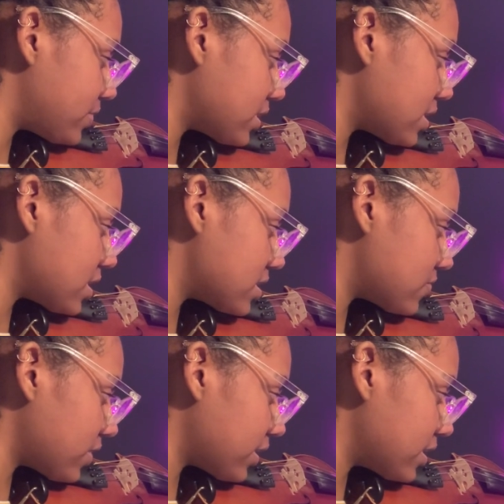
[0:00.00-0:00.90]
it's
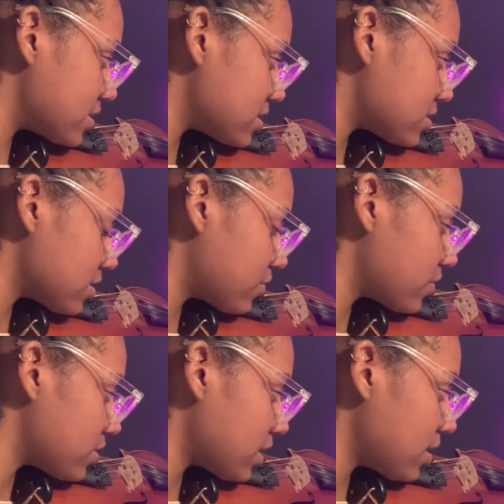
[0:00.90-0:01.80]
very easy. So
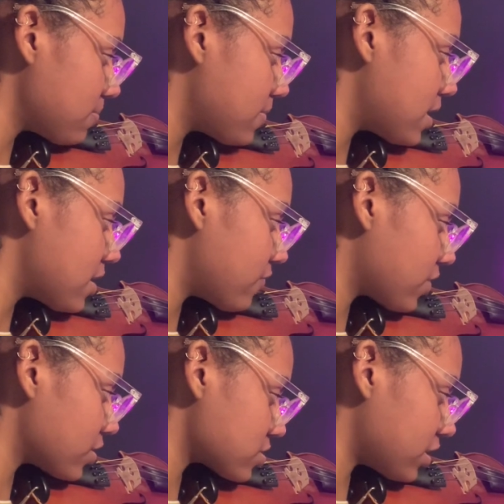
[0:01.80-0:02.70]
thumb,
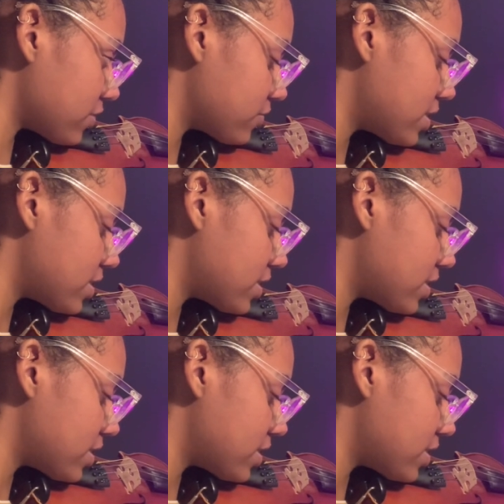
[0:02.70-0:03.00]
fingers curve.